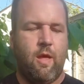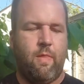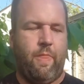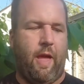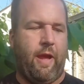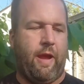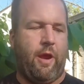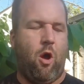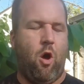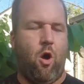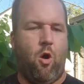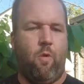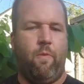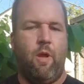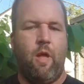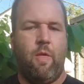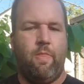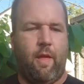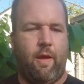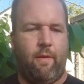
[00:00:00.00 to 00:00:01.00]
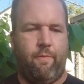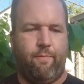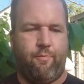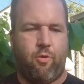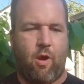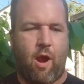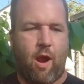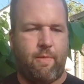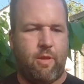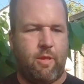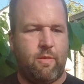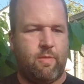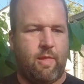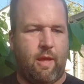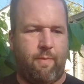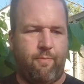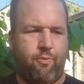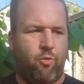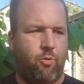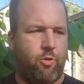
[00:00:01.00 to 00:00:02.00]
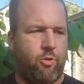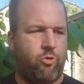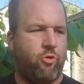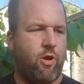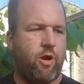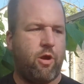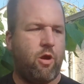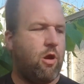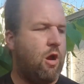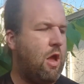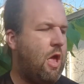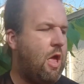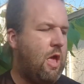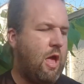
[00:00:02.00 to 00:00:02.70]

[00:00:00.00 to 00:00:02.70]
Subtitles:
They get home. They prime it. They pull the trigger.